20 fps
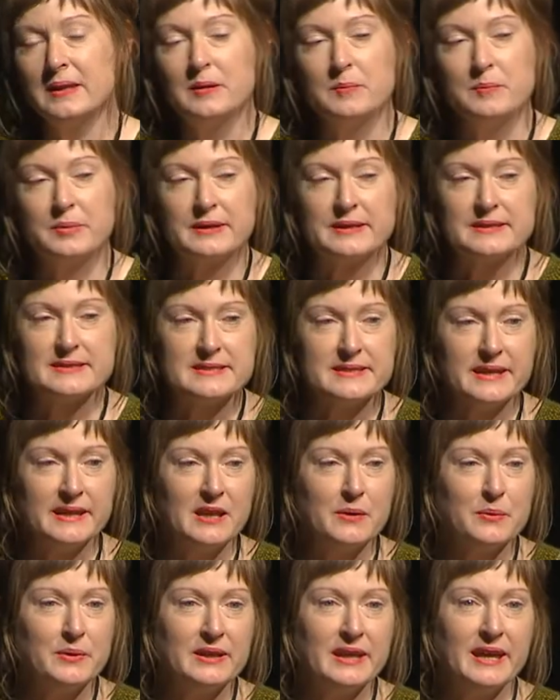because as
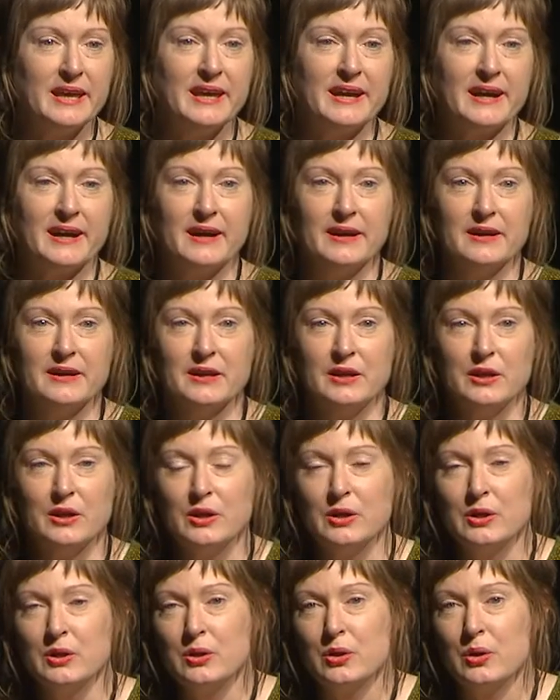anyone here
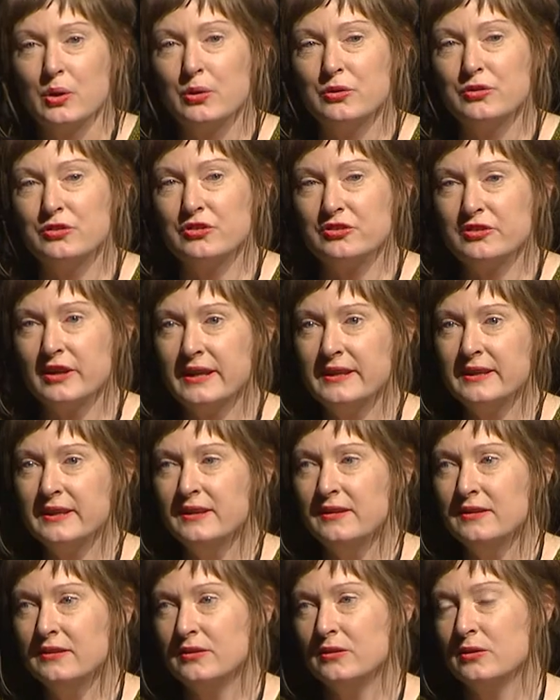who's
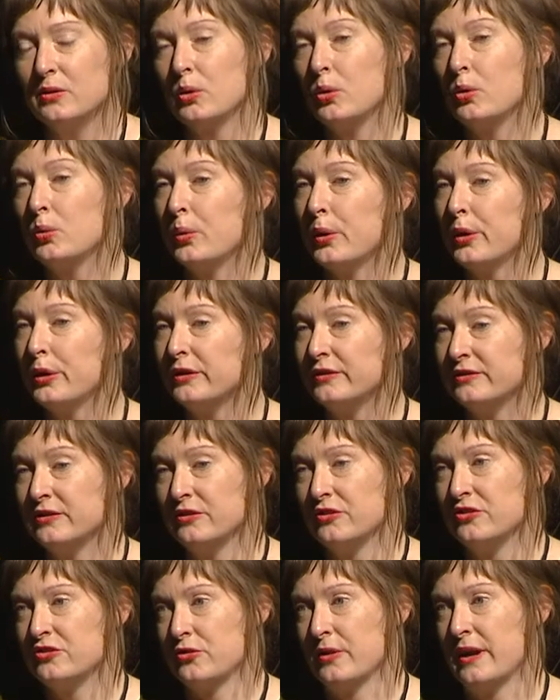studied or worked in
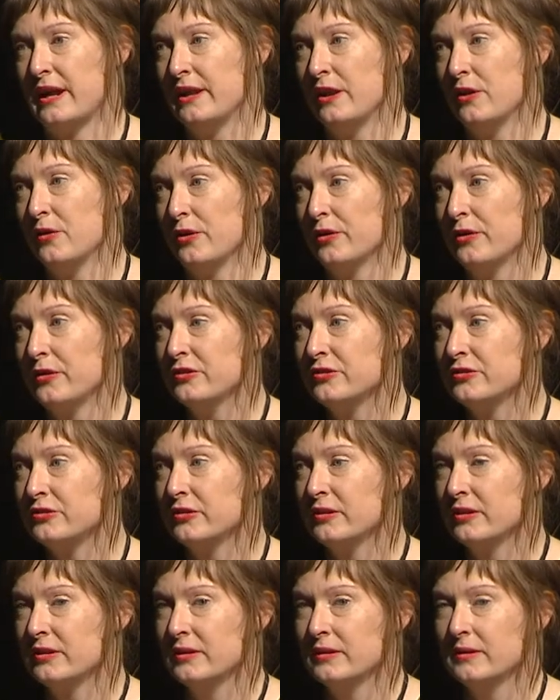Australia
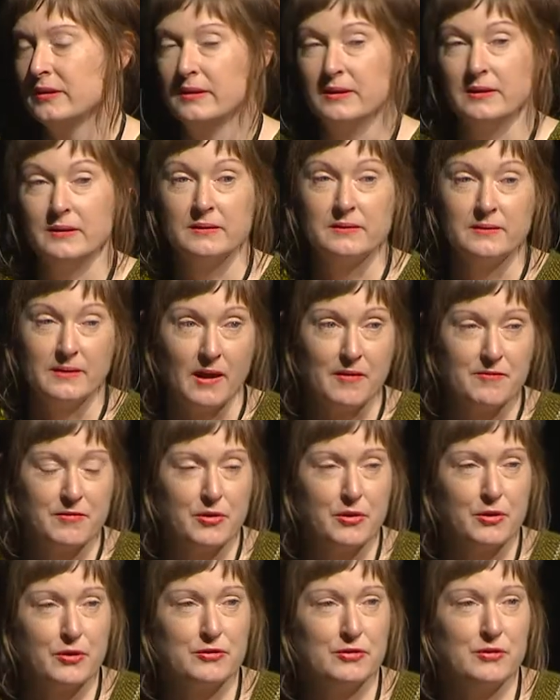knows, and for
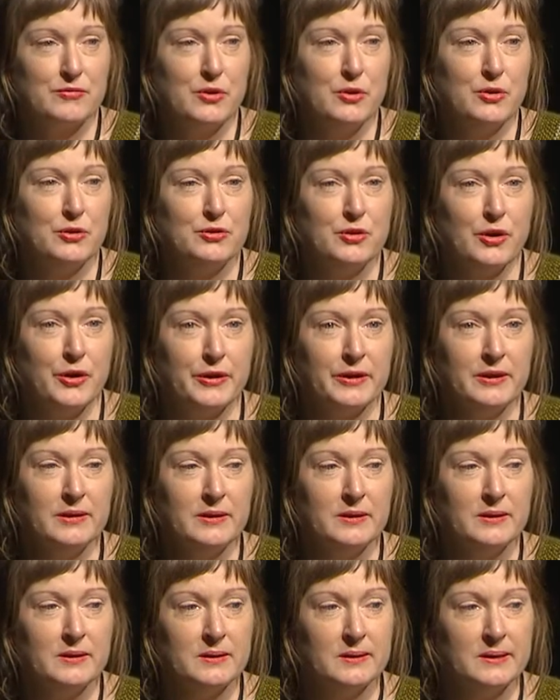those of you who
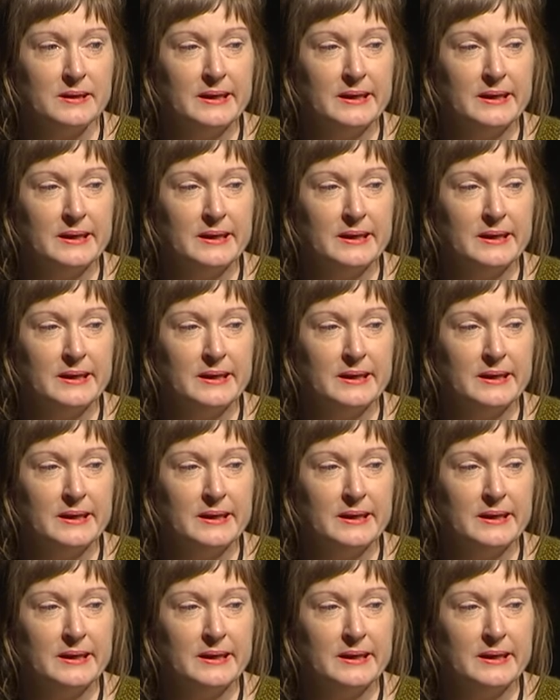don't,